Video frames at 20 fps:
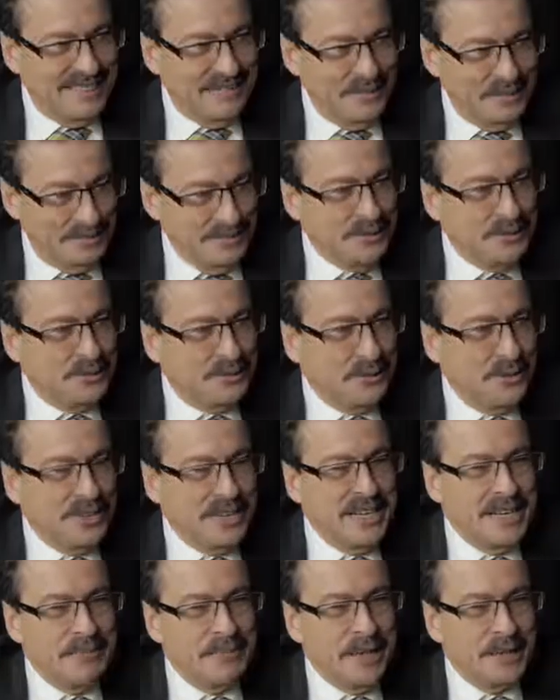we've been
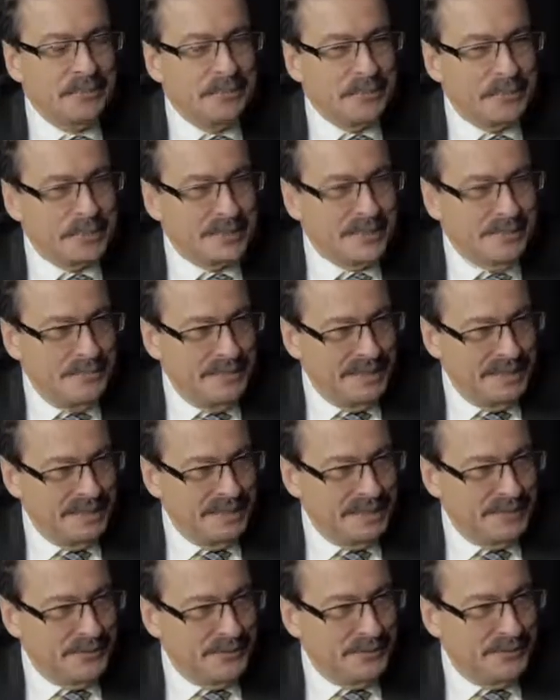talking about
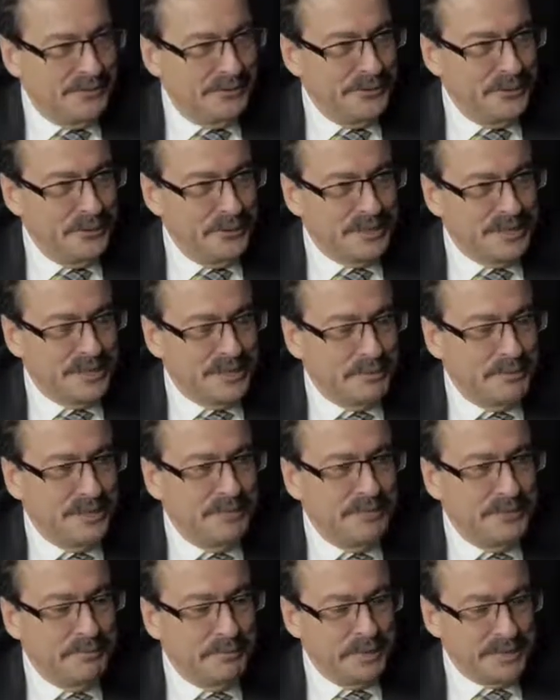possibilities for the future.
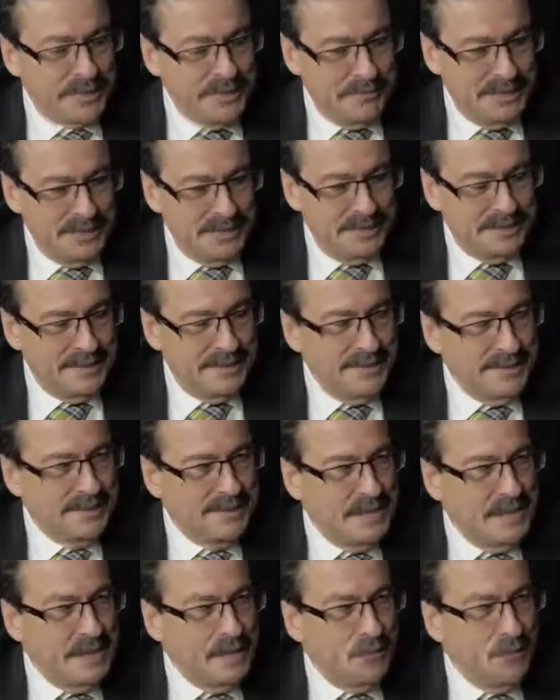One of the
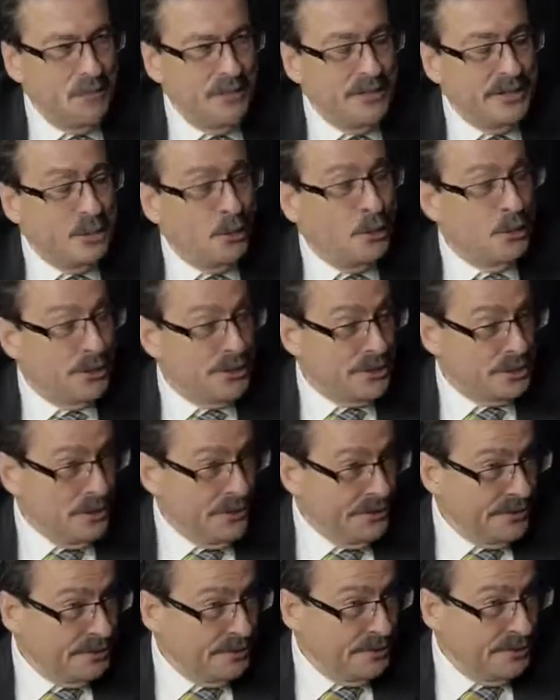possibilities moving
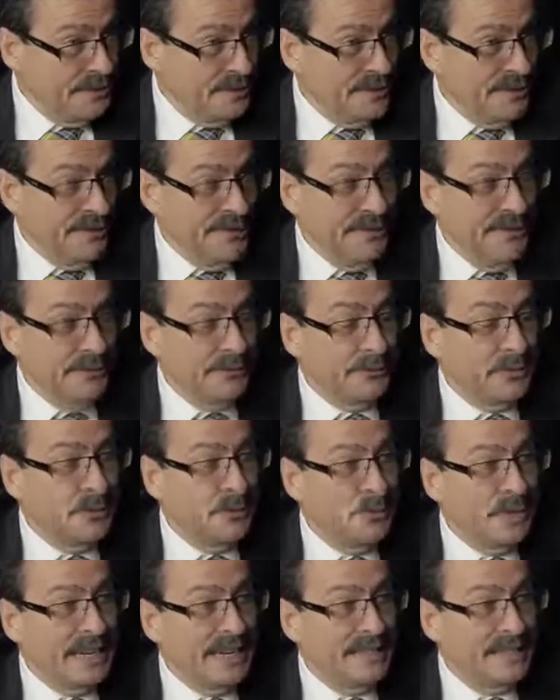horizontal for
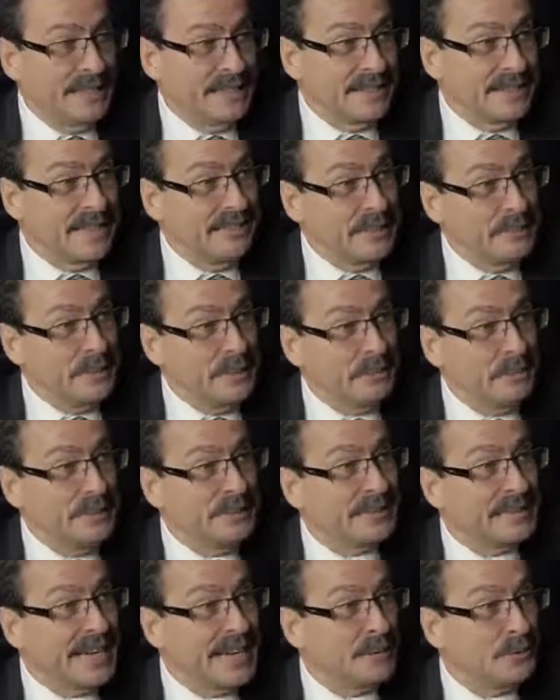a while is giving
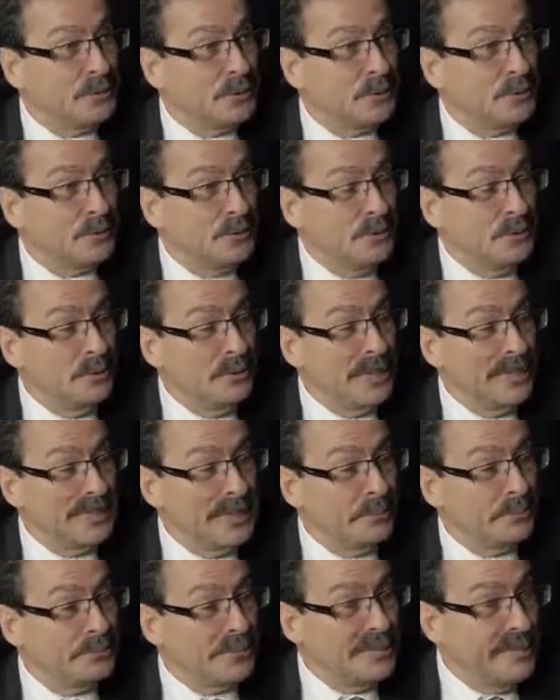people time to
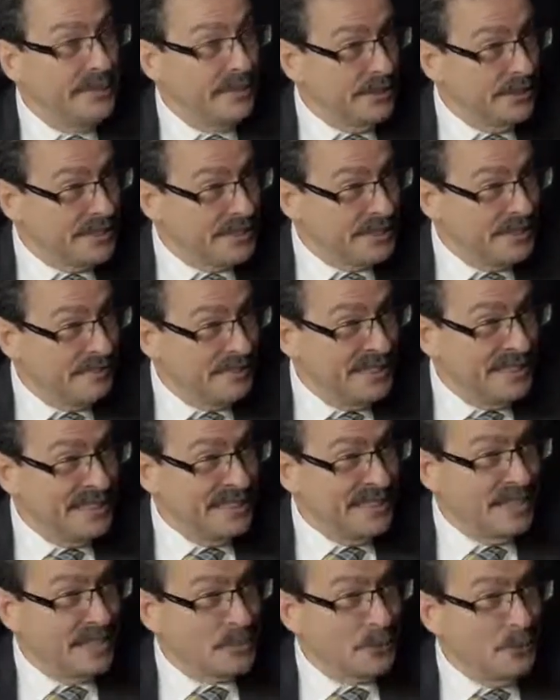adapt the ears.
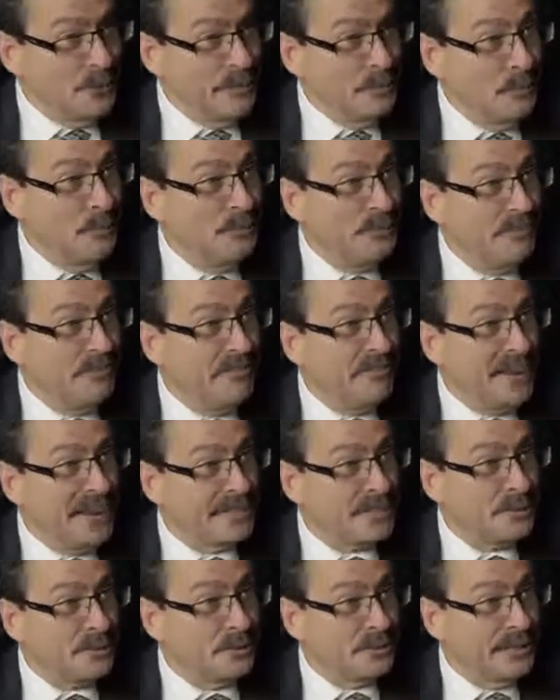And so we move them
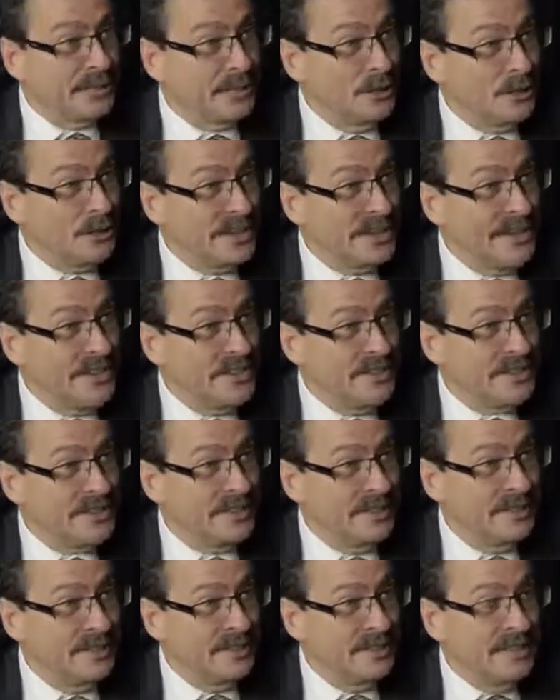fast to their
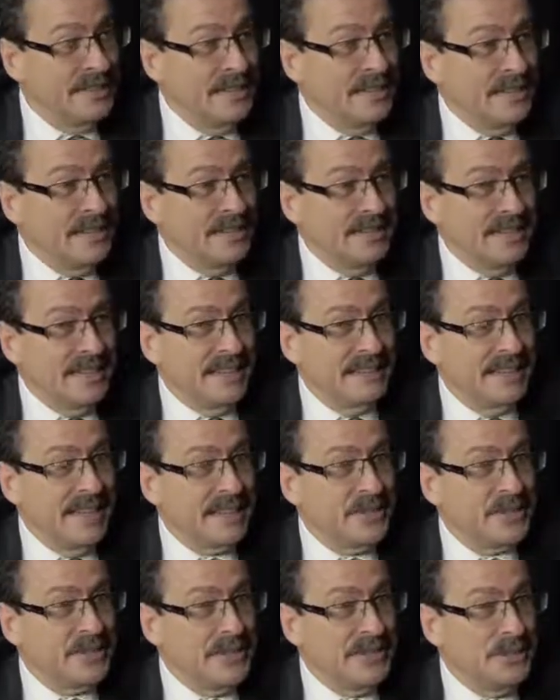location and then
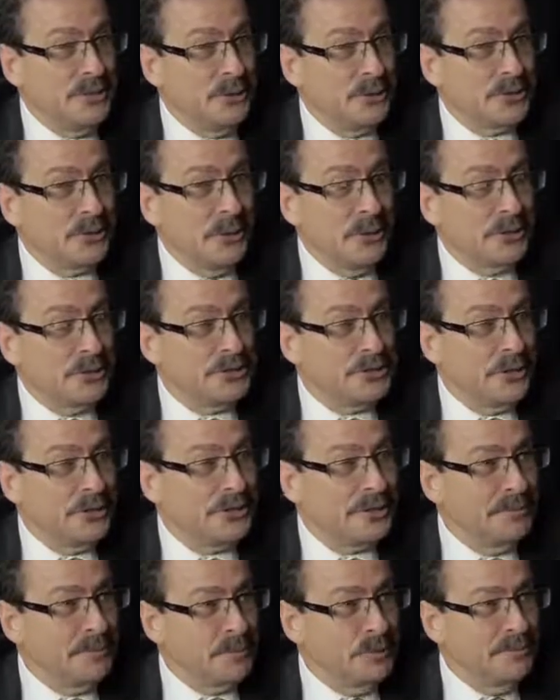actually use the
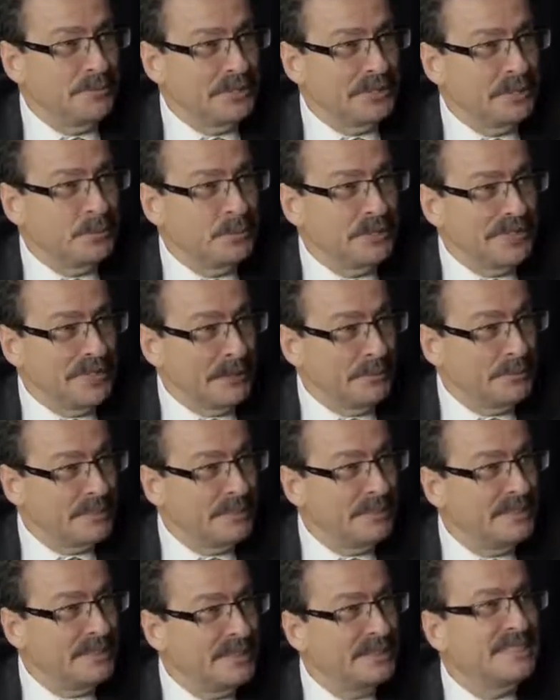horizontal movement to
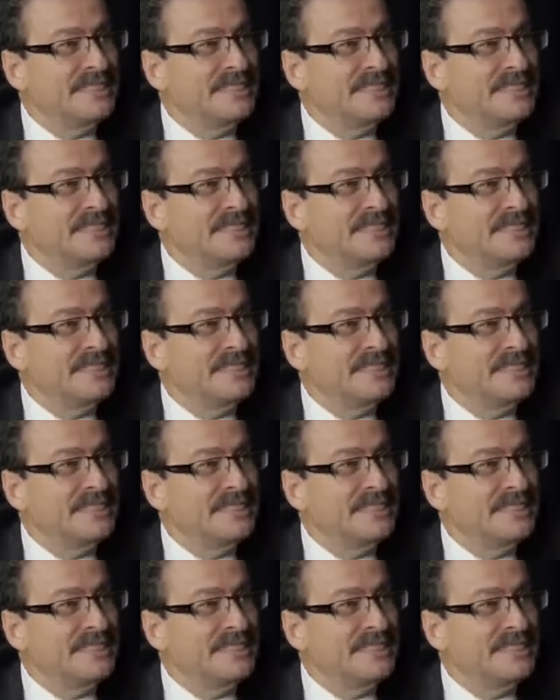adapt.